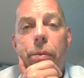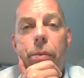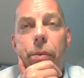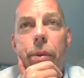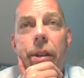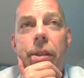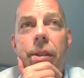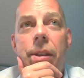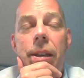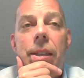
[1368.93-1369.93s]
with
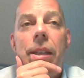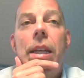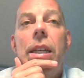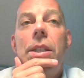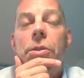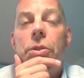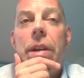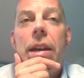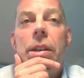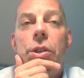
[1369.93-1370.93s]
the needs of
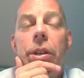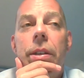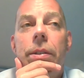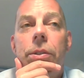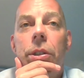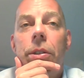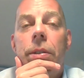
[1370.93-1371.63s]
strategy. So,